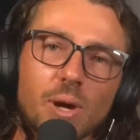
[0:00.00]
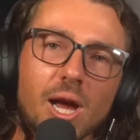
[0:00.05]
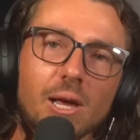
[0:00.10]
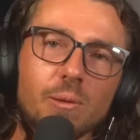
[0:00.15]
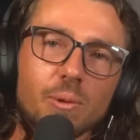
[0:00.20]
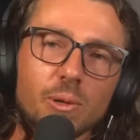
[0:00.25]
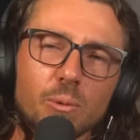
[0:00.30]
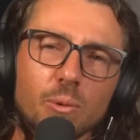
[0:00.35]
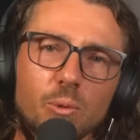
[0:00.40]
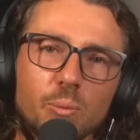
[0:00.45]

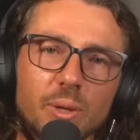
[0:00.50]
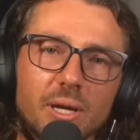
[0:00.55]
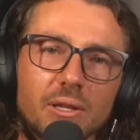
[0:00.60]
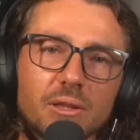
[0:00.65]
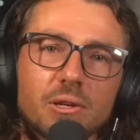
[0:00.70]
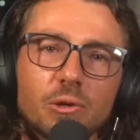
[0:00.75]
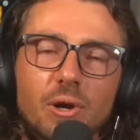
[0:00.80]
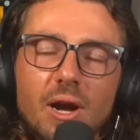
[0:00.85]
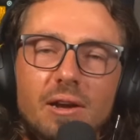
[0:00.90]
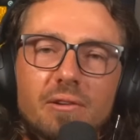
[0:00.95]
Maybe we'll be
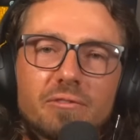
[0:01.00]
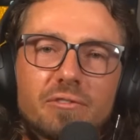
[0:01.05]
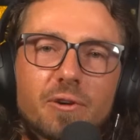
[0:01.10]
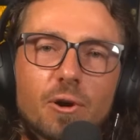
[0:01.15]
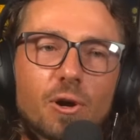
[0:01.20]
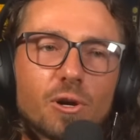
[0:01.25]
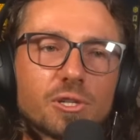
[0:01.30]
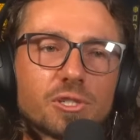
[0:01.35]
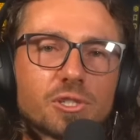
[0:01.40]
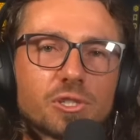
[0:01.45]
in the
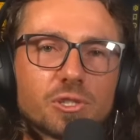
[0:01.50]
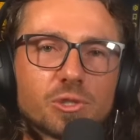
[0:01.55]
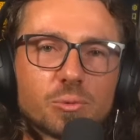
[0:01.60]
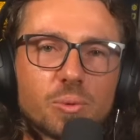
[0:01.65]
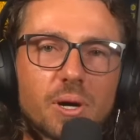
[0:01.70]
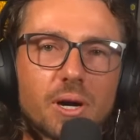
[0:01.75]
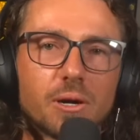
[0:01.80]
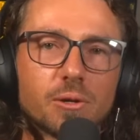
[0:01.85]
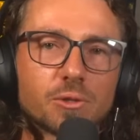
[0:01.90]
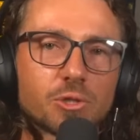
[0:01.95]
rainforest
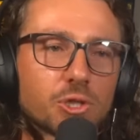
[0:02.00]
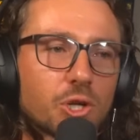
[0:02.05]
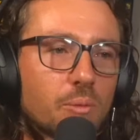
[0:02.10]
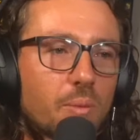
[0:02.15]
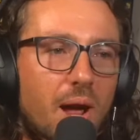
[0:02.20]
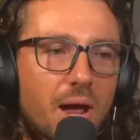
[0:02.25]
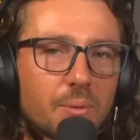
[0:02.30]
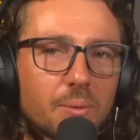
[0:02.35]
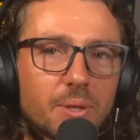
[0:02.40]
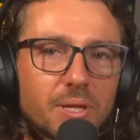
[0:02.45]
as well, so
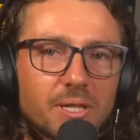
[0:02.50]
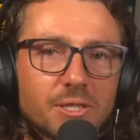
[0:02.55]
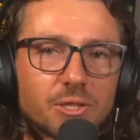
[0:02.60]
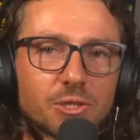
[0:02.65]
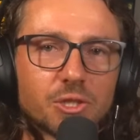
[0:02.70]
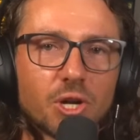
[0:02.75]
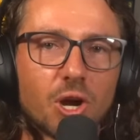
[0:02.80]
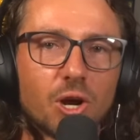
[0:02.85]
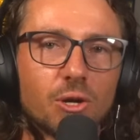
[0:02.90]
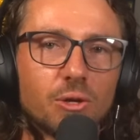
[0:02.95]
maybe
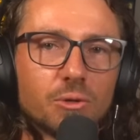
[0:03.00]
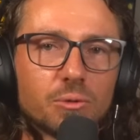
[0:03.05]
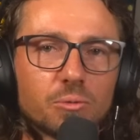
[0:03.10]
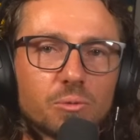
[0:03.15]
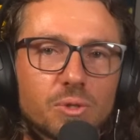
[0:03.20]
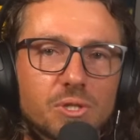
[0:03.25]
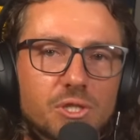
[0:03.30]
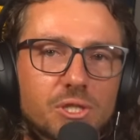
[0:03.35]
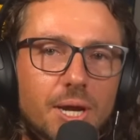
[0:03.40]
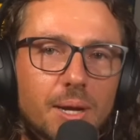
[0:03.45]
there's no
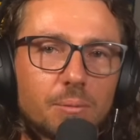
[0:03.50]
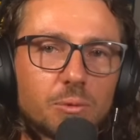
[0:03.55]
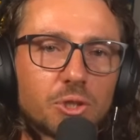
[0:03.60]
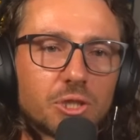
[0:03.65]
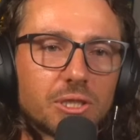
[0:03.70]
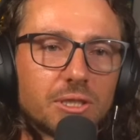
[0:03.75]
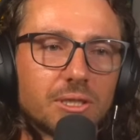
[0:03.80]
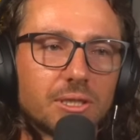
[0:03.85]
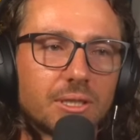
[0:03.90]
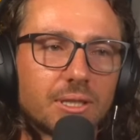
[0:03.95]

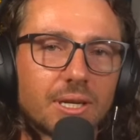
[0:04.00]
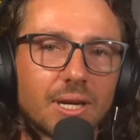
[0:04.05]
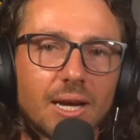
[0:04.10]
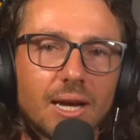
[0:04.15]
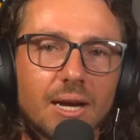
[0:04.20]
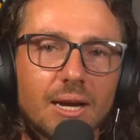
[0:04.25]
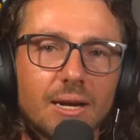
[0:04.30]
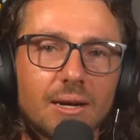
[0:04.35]
reception.